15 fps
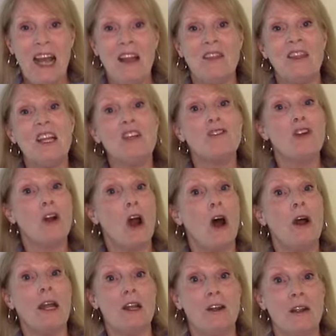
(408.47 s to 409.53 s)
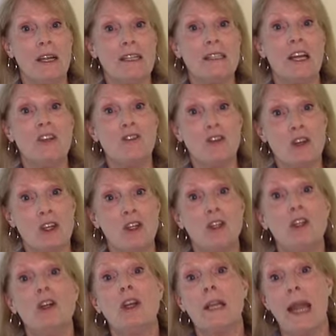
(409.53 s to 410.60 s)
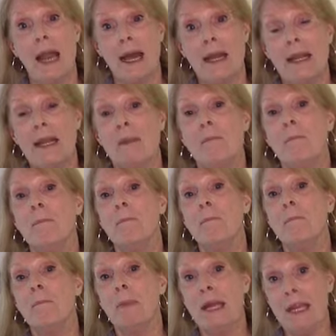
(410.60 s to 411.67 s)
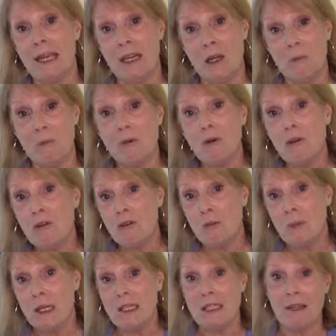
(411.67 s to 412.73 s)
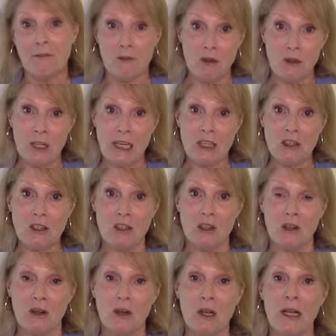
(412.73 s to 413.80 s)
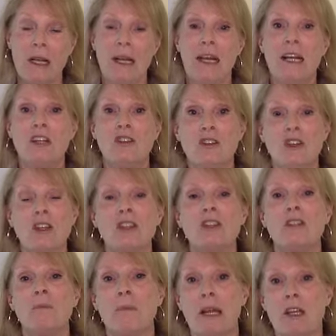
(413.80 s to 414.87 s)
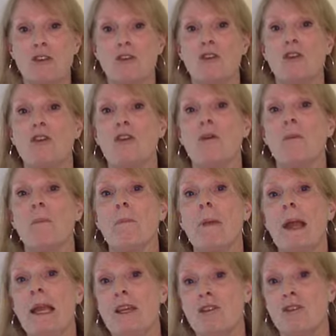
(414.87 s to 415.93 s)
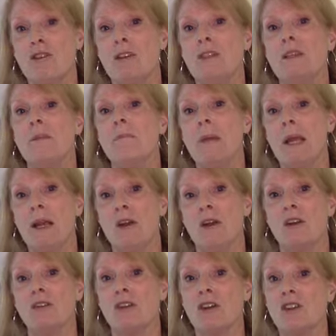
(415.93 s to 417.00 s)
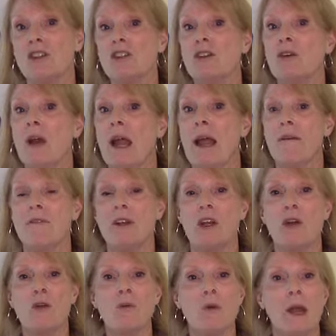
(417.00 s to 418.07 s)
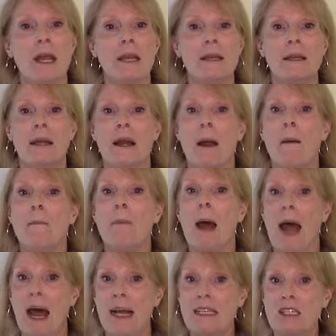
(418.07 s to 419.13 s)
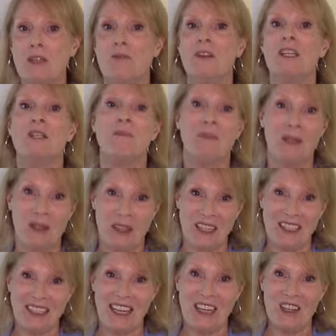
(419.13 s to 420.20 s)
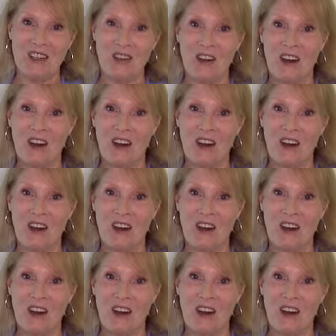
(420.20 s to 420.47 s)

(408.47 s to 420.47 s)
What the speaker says: These are all areas that you can look at in making improvements if you need to, just to make sure your patients and parents are still having a great positive experience in your